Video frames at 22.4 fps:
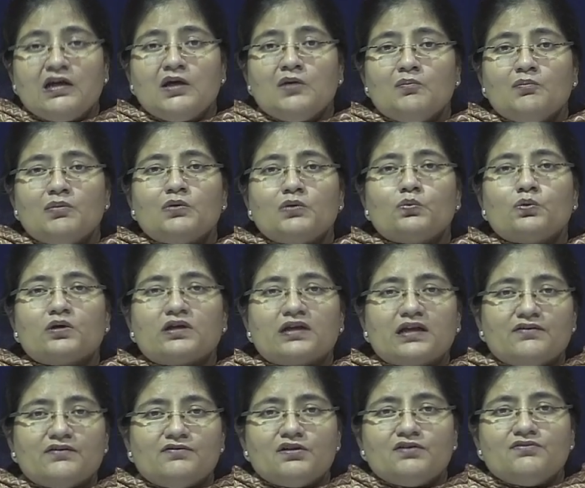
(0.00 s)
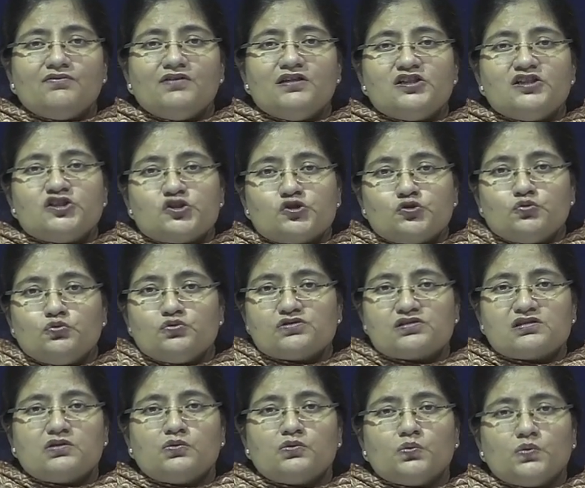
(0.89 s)
but whatever we choose,
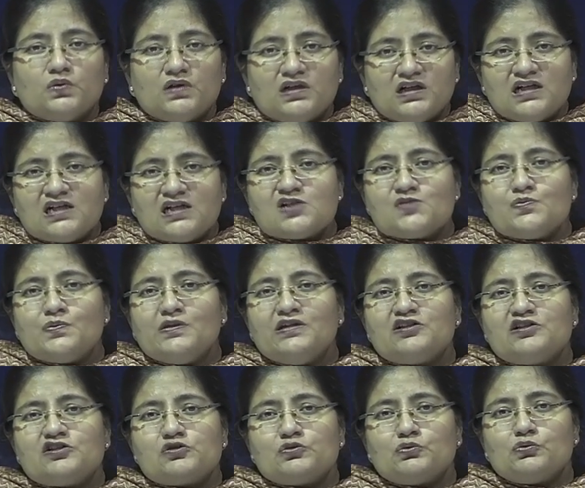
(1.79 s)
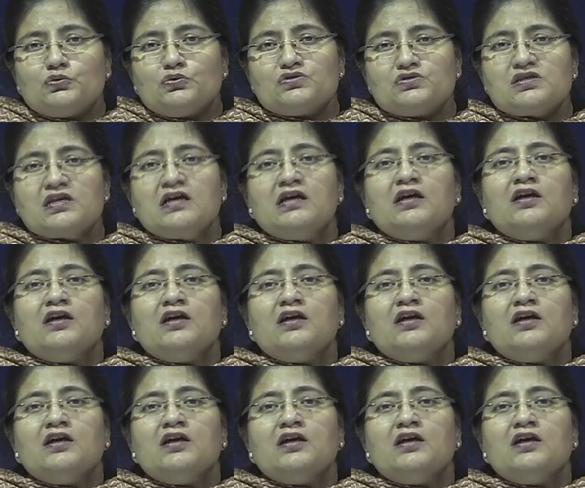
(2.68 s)
the words we choose